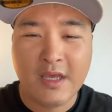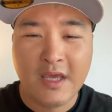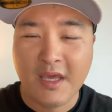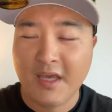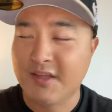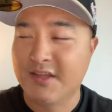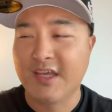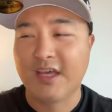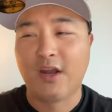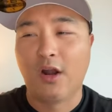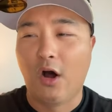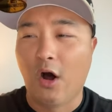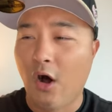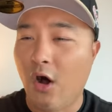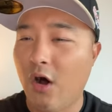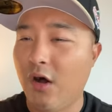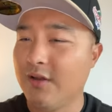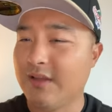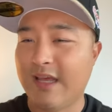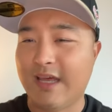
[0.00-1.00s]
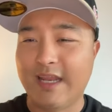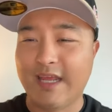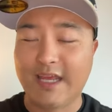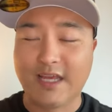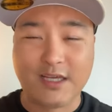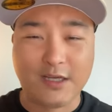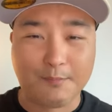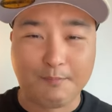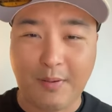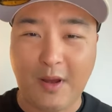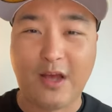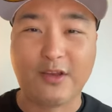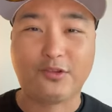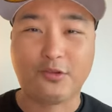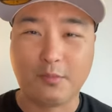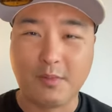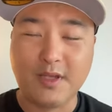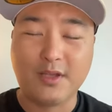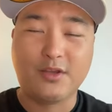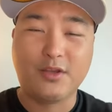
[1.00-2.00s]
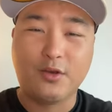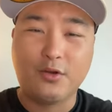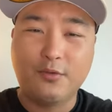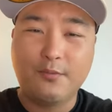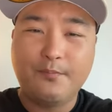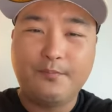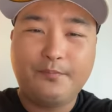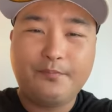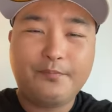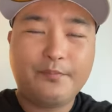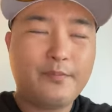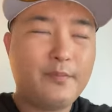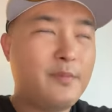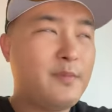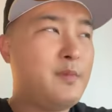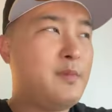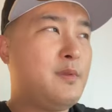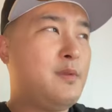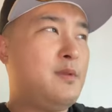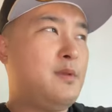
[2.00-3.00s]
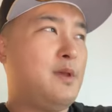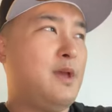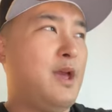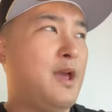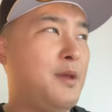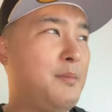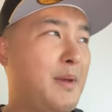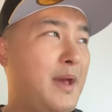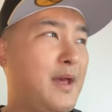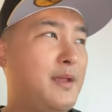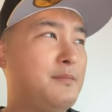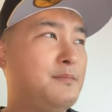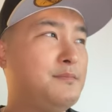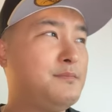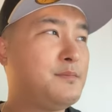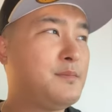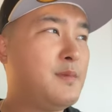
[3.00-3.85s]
He did all that he could possibly do. Amen.